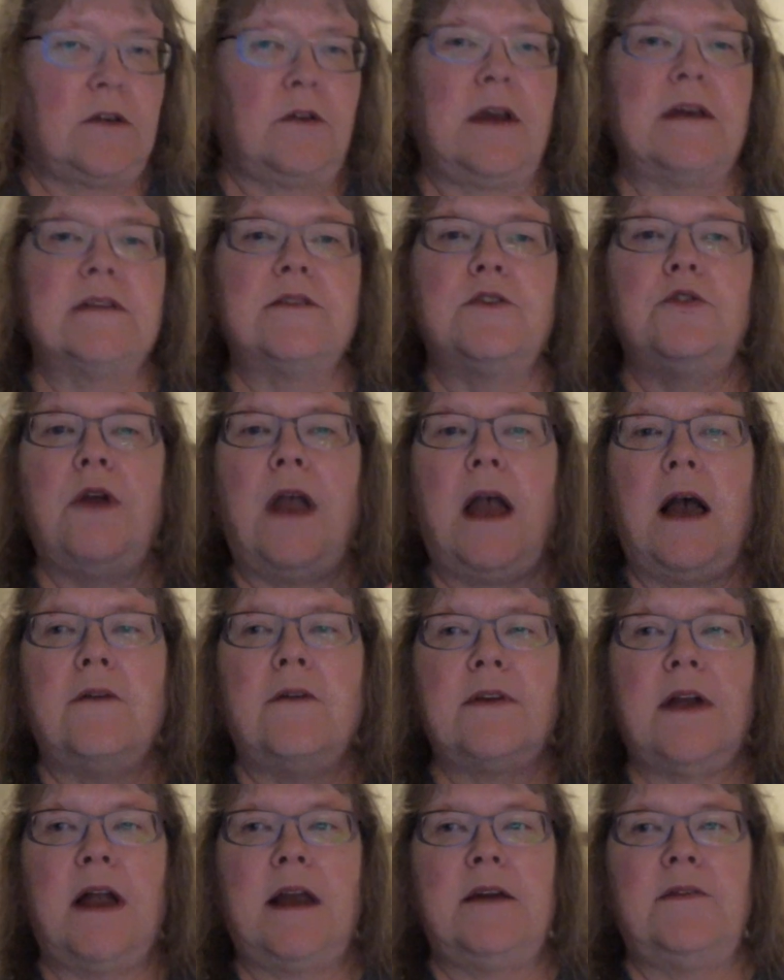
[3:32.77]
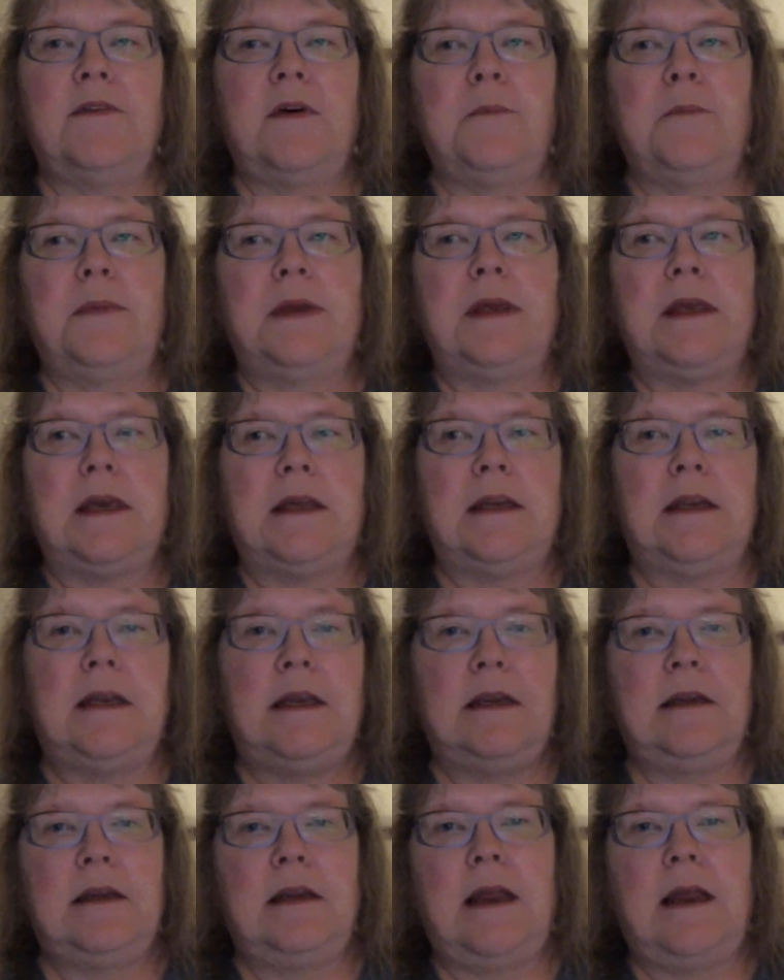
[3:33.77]
Okay, so you have kind of a
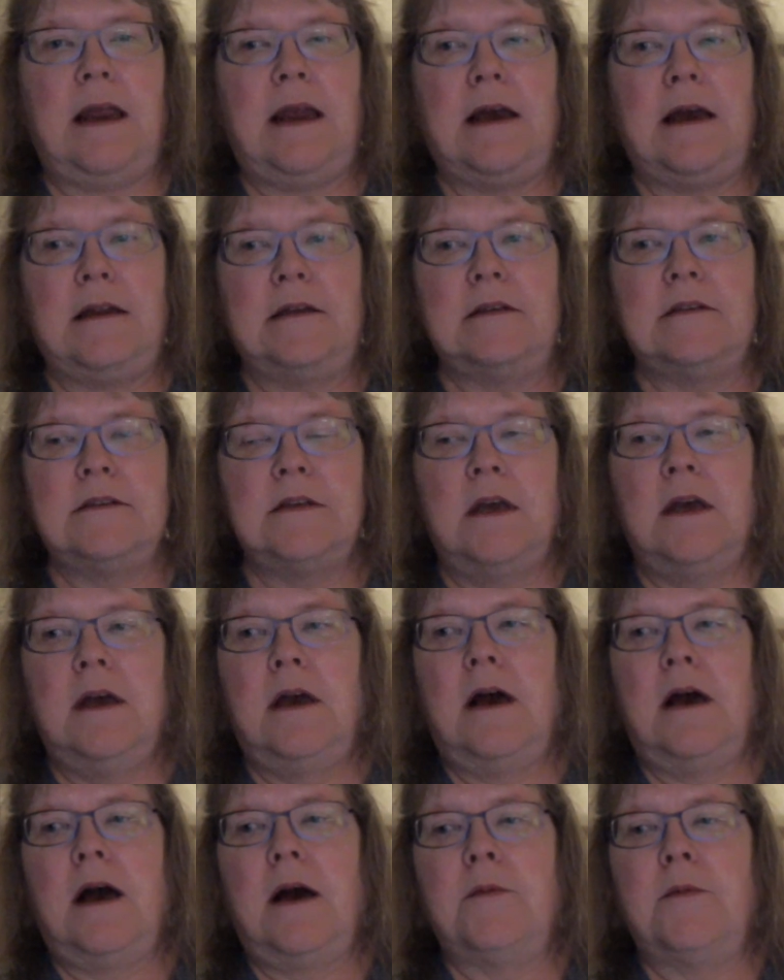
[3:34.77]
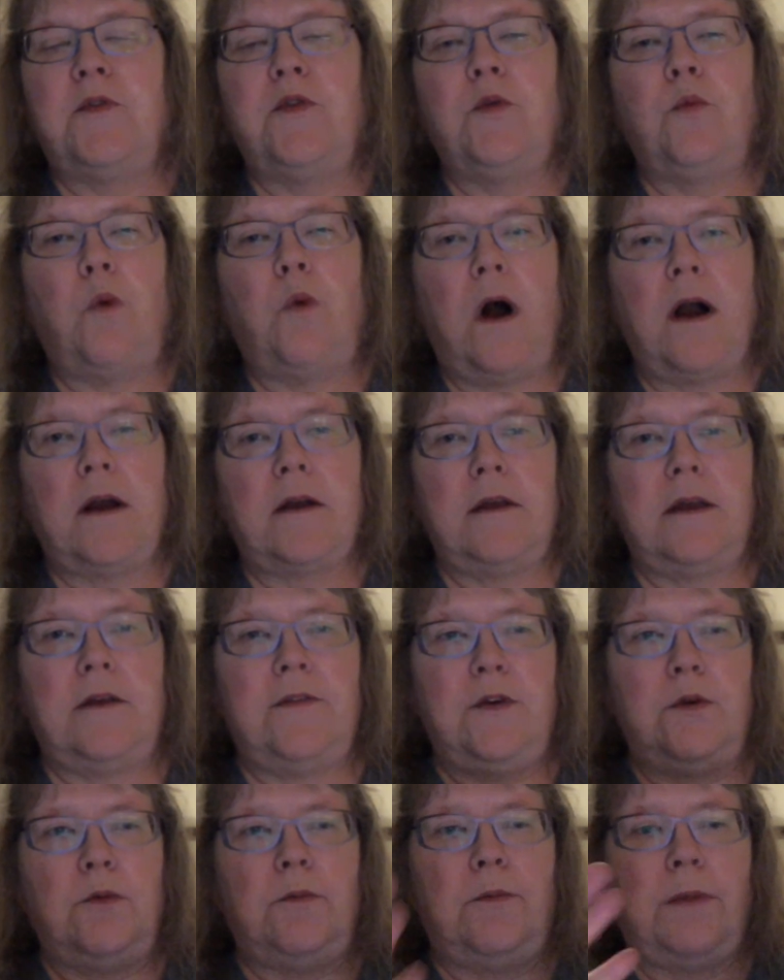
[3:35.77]
beginning, and if
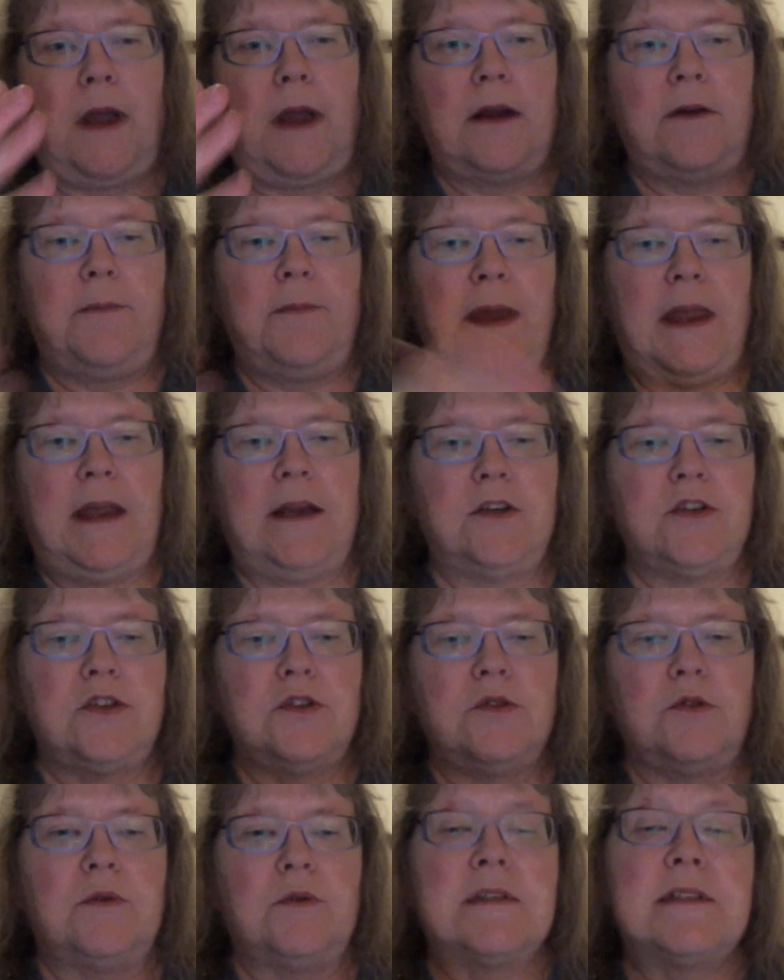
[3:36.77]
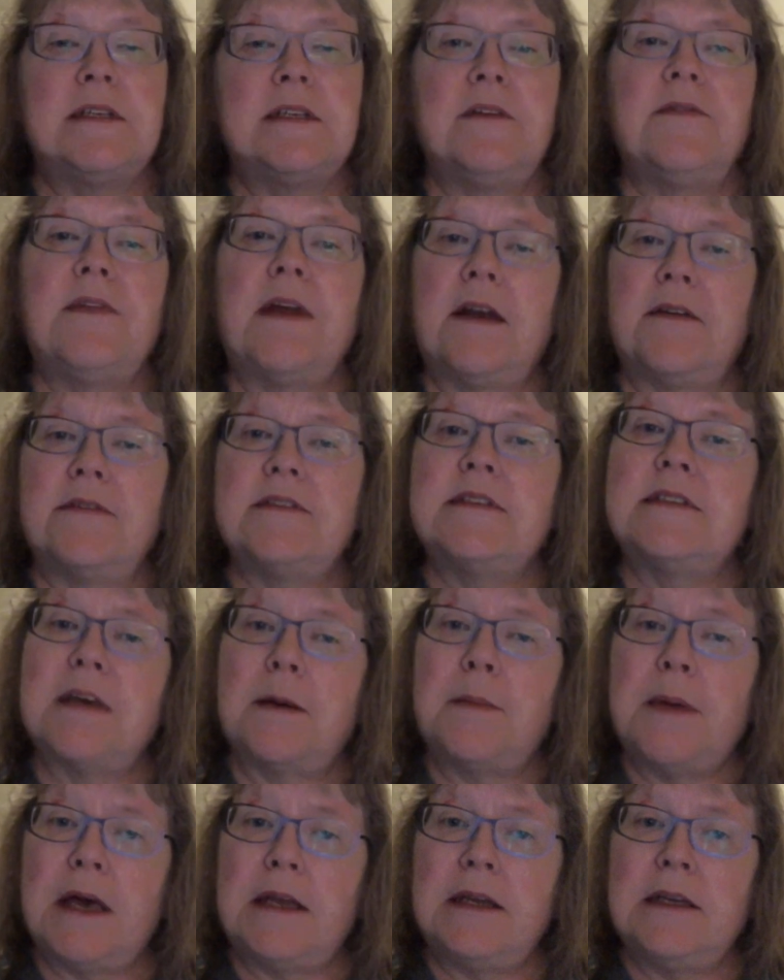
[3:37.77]
you kind of page through and see if they have
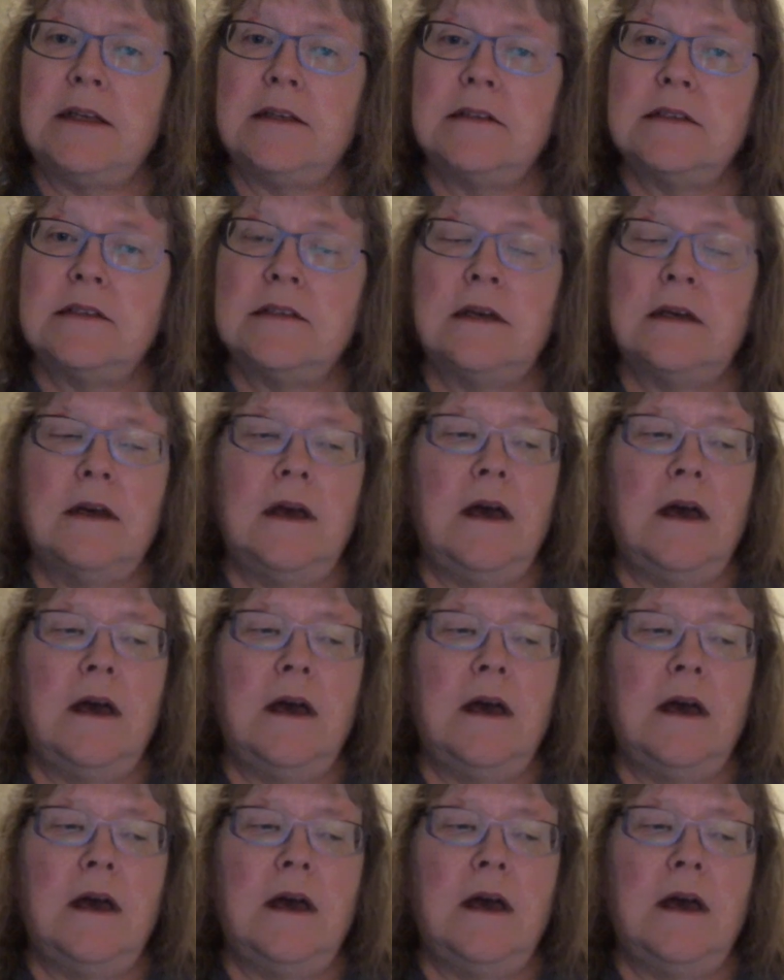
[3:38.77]
subheadings,